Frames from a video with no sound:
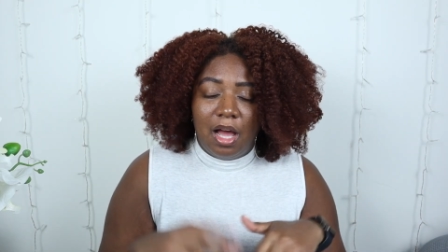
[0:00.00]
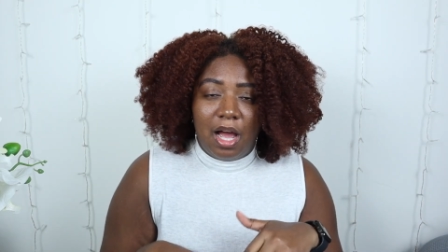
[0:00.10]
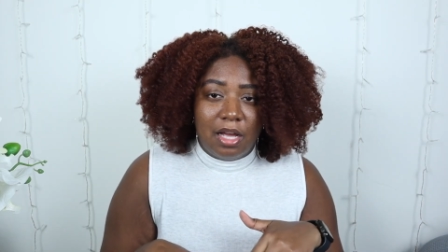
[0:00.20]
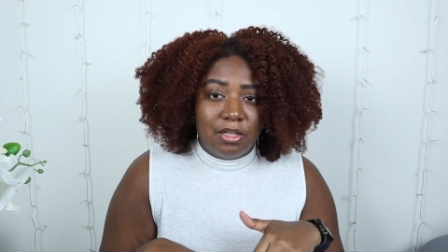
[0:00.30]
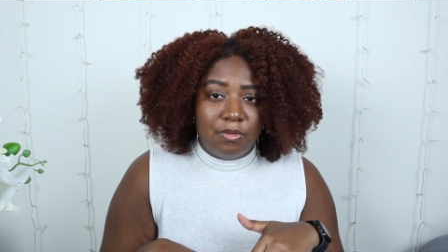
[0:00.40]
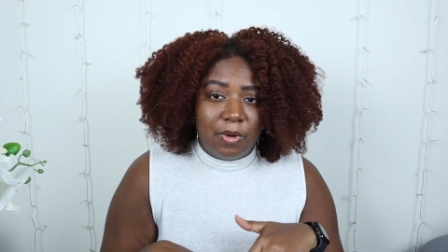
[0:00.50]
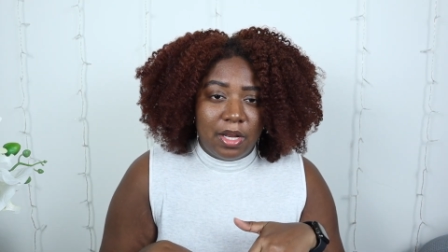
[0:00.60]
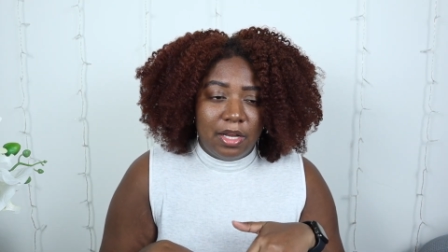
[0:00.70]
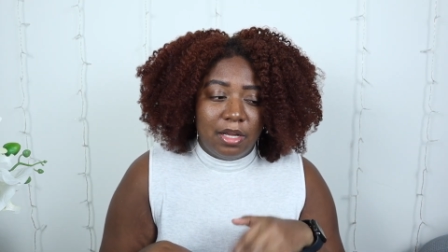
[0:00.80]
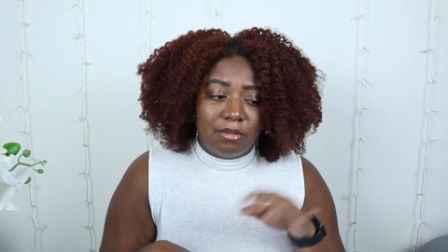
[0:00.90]
I read
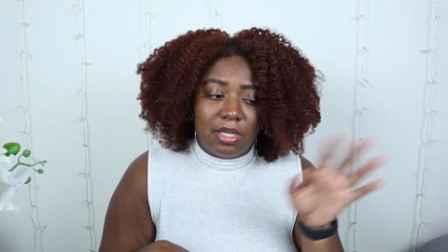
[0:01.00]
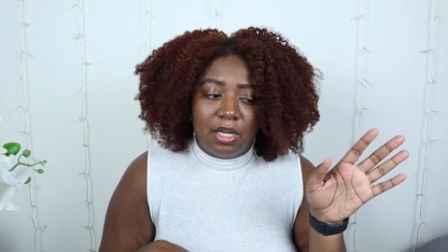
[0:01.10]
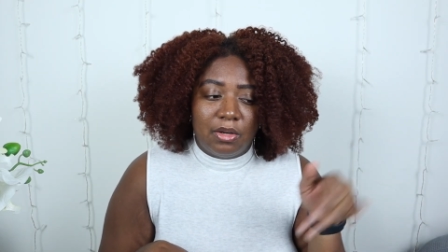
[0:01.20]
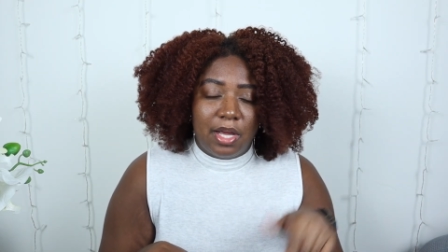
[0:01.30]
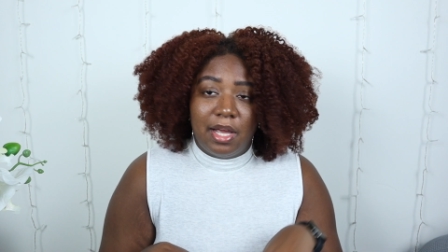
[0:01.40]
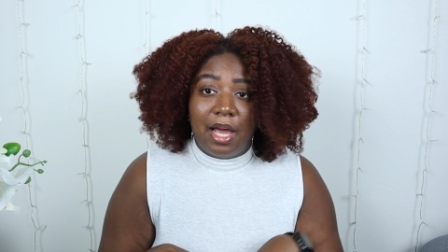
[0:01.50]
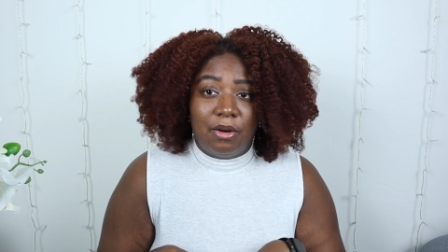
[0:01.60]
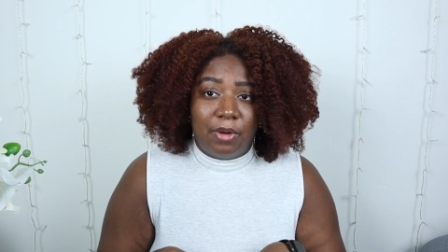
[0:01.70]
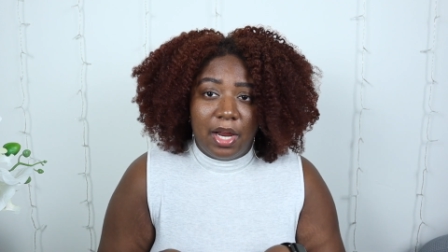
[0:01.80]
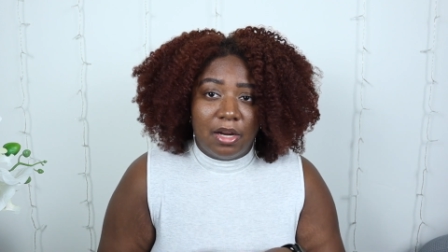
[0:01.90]
it. I was like, okay, I
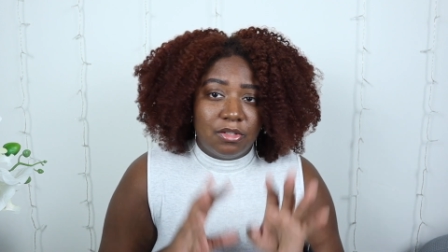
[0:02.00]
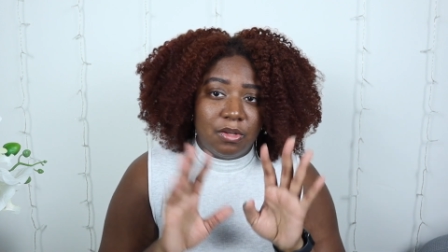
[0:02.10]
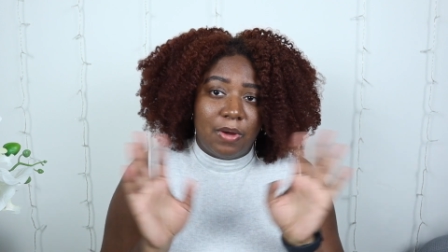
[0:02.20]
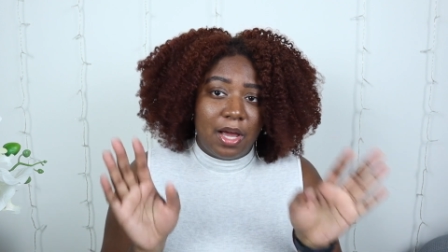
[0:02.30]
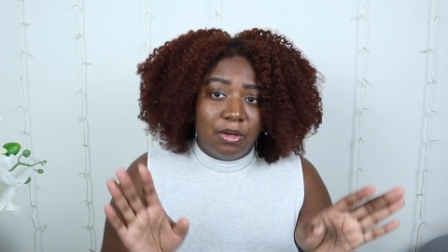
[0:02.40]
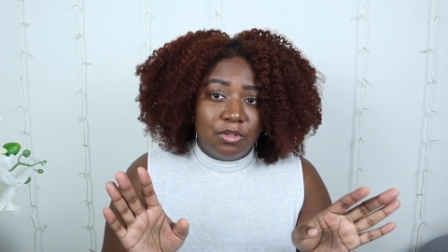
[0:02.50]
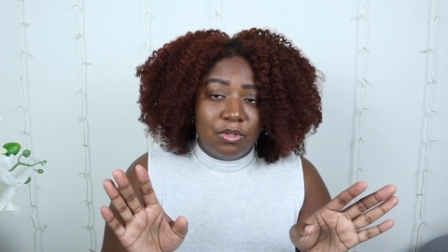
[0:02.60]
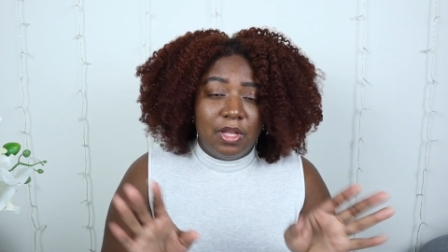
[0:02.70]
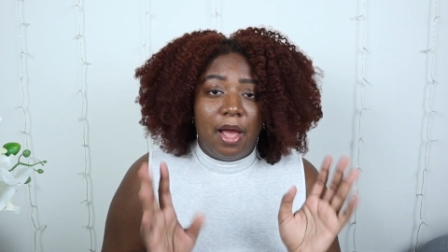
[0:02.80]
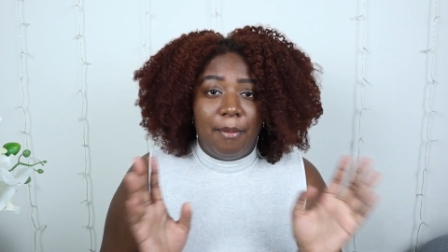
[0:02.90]
don't care. So I don't do
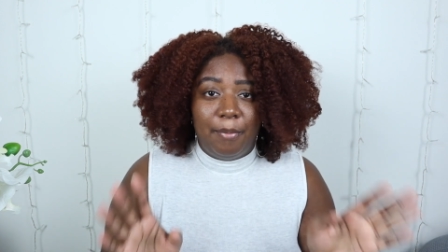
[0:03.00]
that.